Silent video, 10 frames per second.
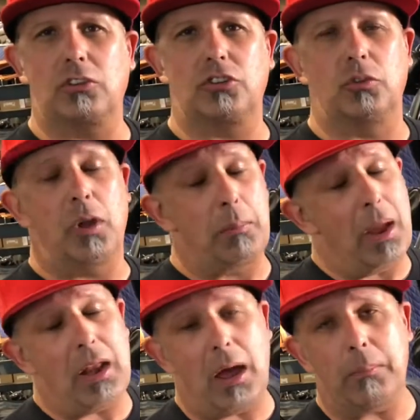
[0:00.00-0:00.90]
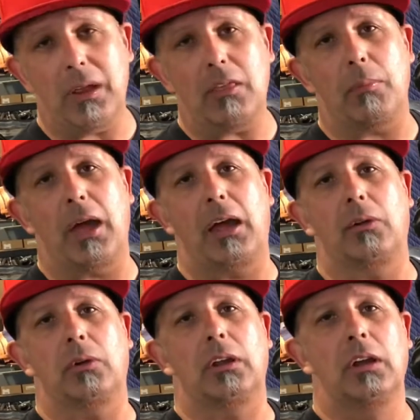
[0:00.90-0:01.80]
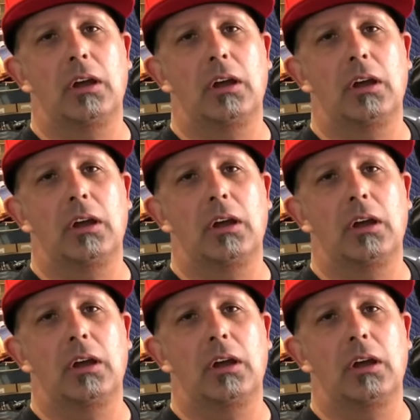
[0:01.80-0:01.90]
issue, it may not be the battery.